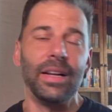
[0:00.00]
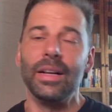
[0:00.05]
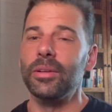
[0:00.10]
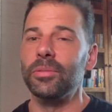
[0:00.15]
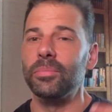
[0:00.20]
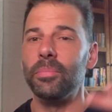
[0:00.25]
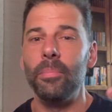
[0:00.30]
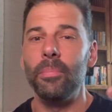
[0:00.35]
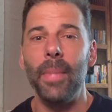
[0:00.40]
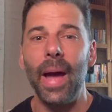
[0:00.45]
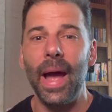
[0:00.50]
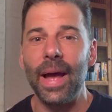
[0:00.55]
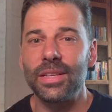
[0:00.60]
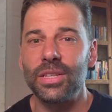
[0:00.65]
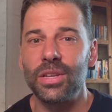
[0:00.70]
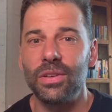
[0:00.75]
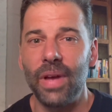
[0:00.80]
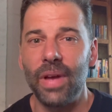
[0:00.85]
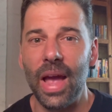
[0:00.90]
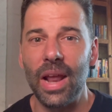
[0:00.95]

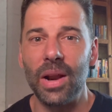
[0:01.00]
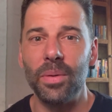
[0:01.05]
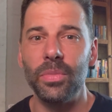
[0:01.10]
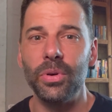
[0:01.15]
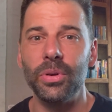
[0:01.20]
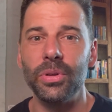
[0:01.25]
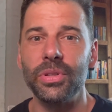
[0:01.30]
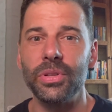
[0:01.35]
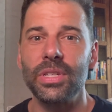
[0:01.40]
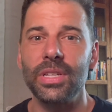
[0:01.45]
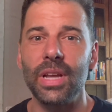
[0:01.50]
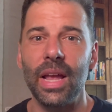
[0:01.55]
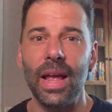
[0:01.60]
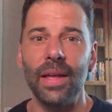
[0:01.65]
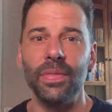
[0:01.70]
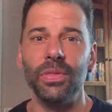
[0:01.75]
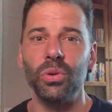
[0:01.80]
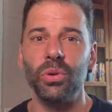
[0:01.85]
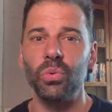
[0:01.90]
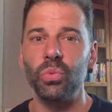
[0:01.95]
massive animals
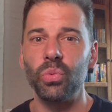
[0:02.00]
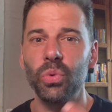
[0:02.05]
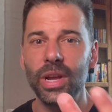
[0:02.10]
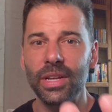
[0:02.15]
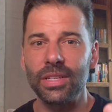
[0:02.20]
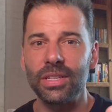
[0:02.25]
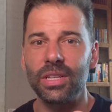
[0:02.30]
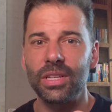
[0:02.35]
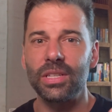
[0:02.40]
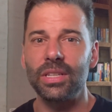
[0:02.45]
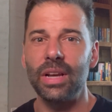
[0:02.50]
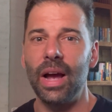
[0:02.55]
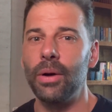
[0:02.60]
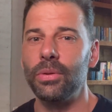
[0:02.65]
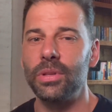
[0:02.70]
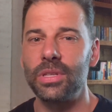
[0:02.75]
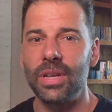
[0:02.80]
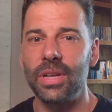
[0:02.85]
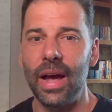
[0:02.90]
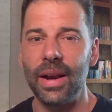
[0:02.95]
and the risks
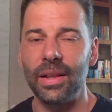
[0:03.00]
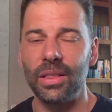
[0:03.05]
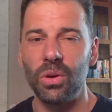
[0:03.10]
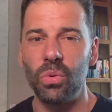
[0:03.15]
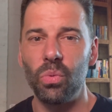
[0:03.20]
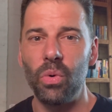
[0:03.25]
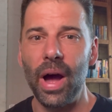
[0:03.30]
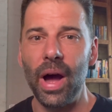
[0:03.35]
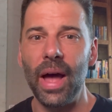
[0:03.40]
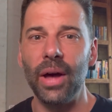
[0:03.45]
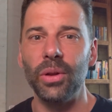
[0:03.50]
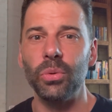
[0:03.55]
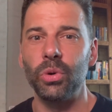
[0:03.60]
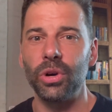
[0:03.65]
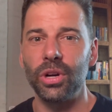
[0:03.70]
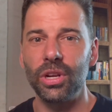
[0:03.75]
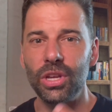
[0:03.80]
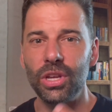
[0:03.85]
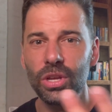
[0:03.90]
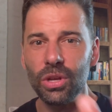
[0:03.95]
outside in the wild were
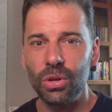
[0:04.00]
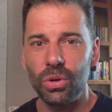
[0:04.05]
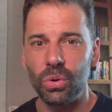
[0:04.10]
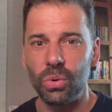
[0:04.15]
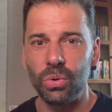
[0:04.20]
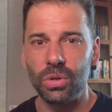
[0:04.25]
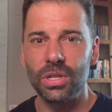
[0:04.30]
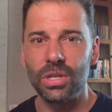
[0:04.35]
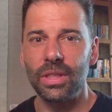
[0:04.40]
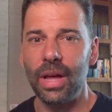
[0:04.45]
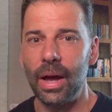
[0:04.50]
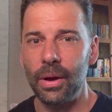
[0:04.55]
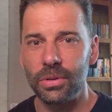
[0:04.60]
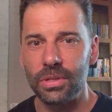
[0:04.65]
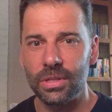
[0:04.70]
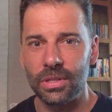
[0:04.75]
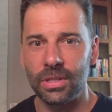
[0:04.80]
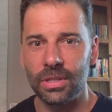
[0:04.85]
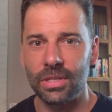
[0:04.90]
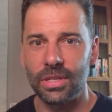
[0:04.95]
huge
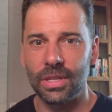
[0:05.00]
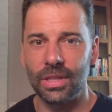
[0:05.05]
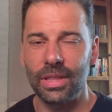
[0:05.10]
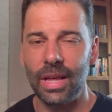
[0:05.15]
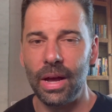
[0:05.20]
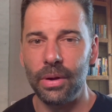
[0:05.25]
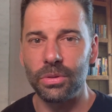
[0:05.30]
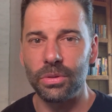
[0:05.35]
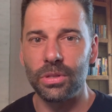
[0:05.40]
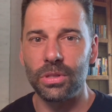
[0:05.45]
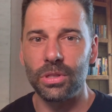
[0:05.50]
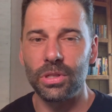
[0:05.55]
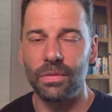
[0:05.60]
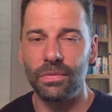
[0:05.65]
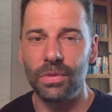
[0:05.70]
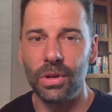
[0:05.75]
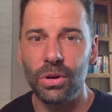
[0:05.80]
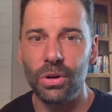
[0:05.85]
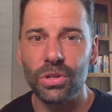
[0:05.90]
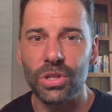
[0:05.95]
thousands and thousands of
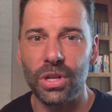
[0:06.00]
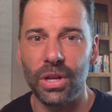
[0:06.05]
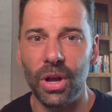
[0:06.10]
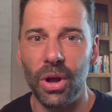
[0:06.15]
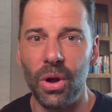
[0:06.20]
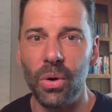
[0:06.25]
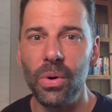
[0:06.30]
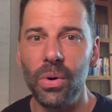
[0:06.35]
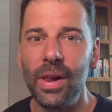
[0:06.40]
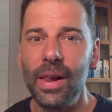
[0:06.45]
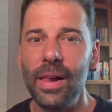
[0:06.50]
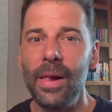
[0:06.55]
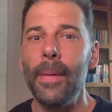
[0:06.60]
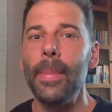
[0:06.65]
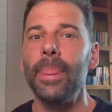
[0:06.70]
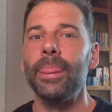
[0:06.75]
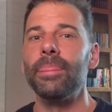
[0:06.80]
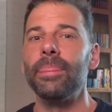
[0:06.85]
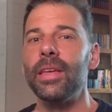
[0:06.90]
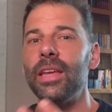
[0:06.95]
years ago,
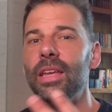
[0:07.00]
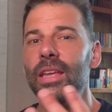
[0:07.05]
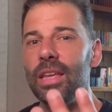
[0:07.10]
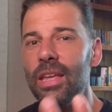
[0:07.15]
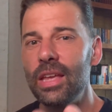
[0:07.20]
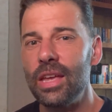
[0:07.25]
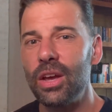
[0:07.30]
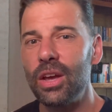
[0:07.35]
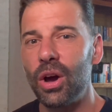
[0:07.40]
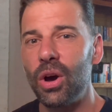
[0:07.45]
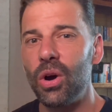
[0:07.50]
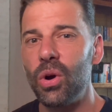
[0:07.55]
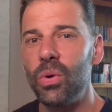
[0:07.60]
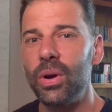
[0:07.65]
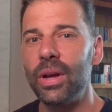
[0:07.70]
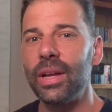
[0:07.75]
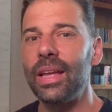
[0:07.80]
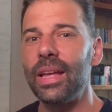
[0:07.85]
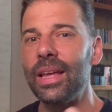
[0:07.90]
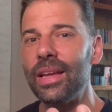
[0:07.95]
the
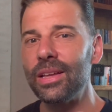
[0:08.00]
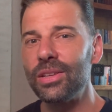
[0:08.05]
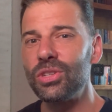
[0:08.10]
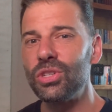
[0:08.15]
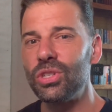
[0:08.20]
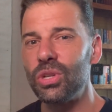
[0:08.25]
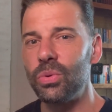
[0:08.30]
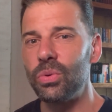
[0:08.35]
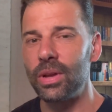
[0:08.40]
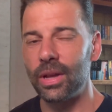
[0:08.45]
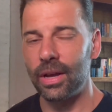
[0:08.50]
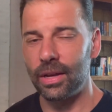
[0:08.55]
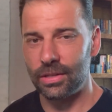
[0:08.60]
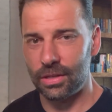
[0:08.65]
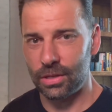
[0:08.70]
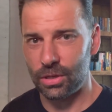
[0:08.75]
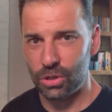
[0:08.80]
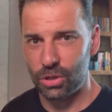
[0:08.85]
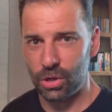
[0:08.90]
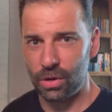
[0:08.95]
ego is doing us
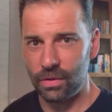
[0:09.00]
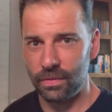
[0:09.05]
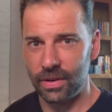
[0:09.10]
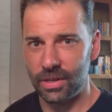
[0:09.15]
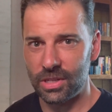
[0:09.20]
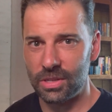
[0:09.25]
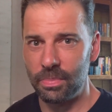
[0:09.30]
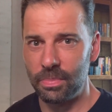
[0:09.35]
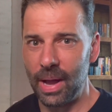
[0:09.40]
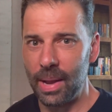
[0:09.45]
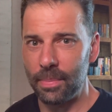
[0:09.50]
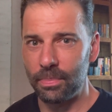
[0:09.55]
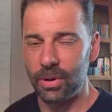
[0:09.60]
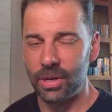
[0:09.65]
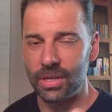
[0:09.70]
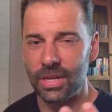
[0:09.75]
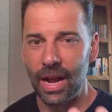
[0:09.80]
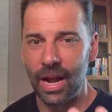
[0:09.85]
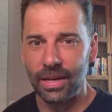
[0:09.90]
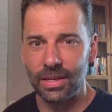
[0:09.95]
a service by
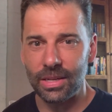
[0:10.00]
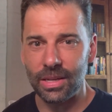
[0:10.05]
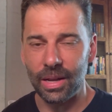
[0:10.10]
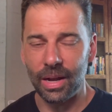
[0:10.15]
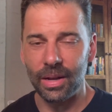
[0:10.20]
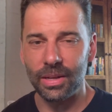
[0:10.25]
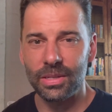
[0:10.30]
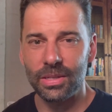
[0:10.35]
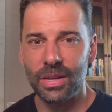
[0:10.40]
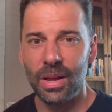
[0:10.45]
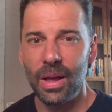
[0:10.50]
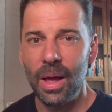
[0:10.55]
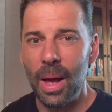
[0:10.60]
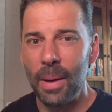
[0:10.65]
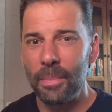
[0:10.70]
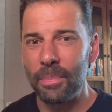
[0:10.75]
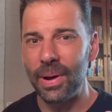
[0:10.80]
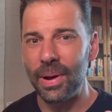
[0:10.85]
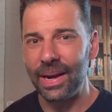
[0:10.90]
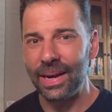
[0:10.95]
protecting us. But